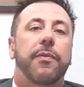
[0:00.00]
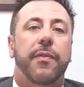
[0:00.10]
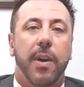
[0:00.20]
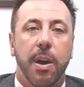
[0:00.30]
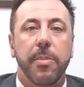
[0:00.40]

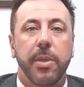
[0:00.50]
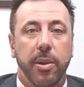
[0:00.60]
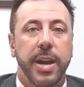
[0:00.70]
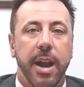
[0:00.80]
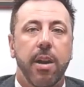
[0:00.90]
from their
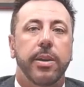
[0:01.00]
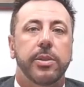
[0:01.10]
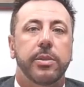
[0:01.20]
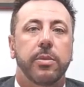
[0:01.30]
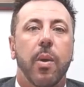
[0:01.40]

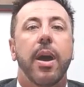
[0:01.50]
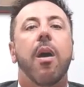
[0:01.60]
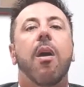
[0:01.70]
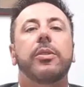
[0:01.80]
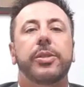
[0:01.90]
inheritance while
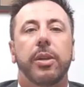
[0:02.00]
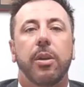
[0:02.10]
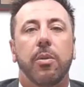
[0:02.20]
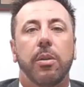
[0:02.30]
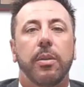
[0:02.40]

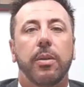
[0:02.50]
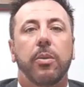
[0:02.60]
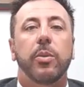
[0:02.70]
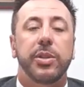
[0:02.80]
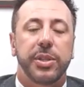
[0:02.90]
also
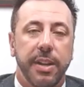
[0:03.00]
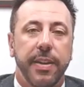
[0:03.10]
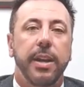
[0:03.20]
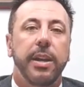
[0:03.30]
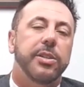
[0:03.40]

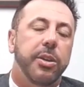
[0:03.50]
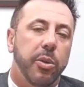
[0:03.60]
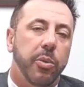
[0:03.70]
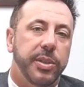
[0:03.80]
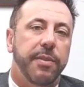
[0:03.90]
continue
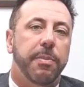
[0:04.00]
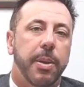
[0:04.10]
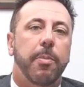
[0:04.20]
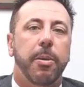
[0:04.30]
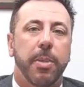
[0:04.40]
to receive the
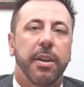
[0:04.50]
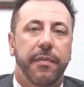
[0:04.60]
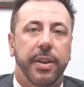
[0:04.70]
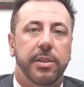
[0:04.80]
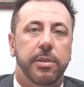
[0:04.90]
public
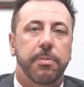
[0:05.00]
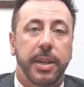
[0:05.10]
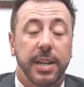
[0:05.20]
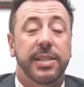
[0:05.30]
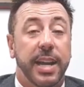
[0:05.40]
benefits
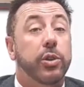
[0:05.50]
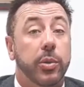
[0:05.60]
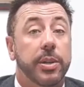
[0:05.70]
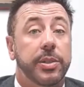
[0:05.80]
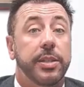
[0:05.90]
because that
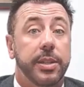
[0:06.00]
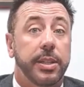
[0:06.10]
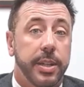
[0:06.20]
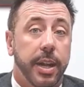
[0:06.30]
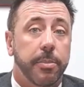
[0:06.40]
trust is
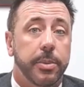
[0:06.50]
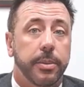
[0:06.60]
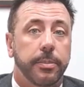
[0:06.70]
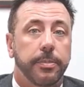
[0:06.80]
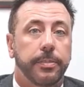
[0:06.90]
exempt.
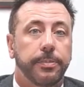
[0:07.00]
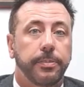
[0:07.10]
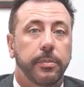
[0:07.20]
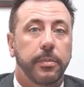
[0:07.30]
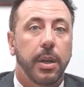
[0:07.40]

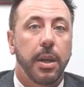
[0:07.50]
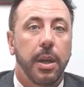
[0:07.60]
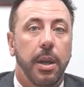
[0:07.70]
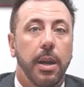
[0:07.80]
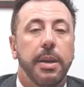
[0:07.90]

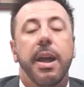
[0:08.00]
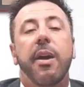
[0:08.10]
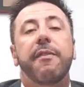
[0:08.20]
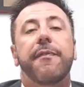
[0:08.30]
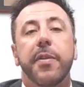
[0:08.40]
Now,
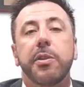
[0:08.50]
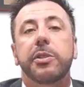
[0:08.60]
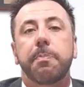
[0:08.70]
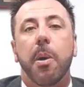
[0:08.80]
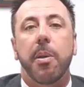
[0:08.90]
a
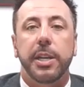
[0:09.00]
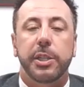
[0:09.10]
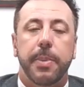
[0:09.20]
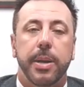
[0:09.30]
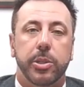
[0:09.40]
first-party
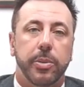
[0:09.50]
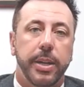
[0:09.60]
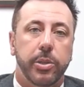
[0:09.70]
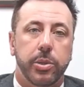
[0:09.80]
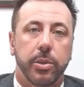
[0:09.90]
special
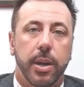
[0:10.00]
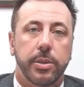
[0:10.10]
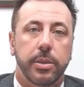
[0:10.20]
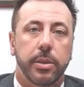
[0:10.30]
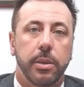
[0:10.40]
needs
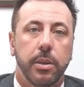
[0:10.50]
trust,